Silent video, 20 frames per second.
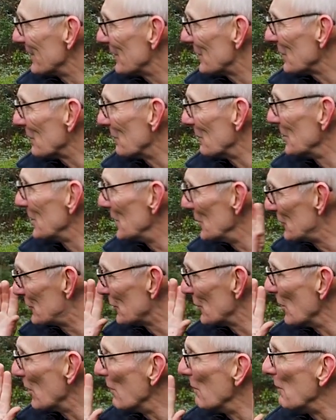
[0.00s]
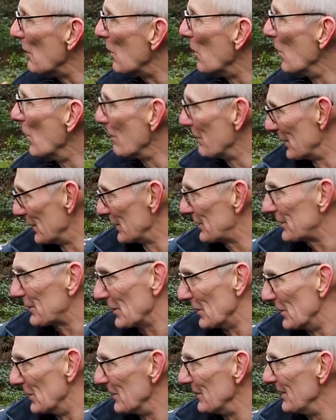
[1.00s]
So you drove over the
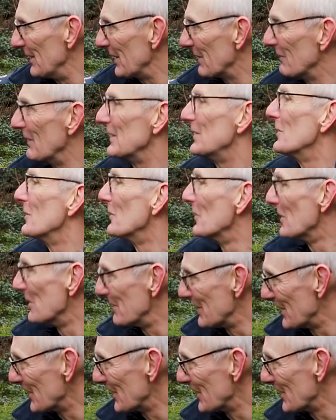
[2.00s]
storm. When you're over